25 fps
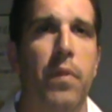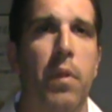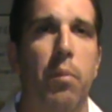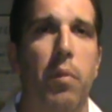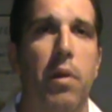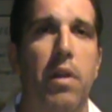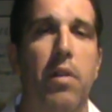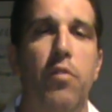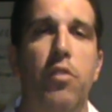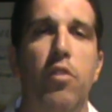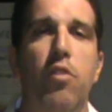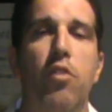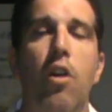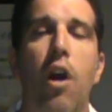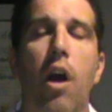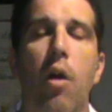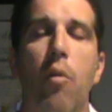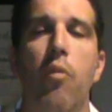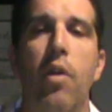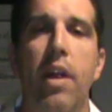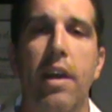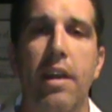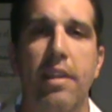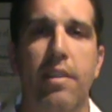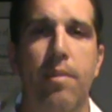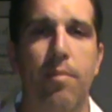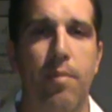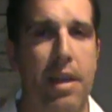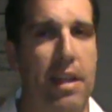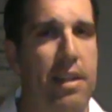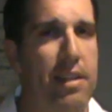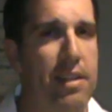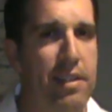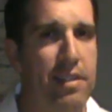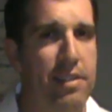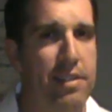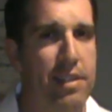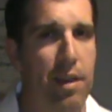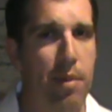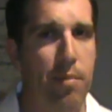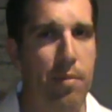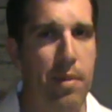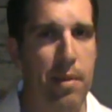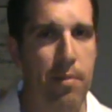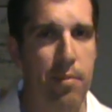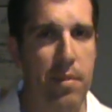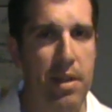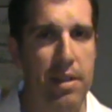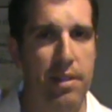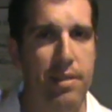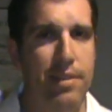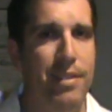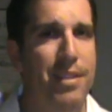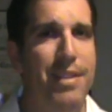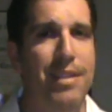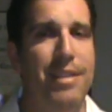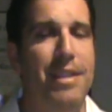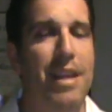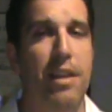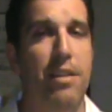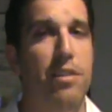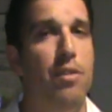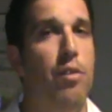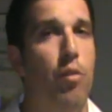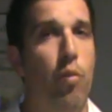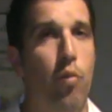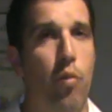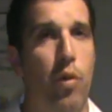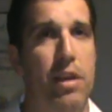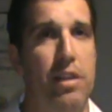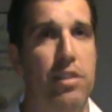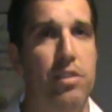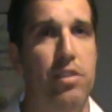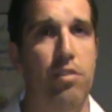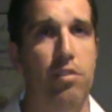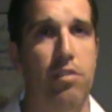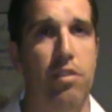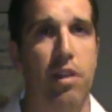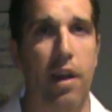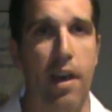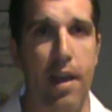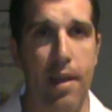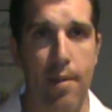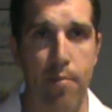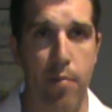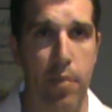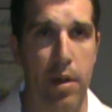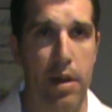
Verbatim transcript: But if you're not ready to make this commitment, then don't waste your time.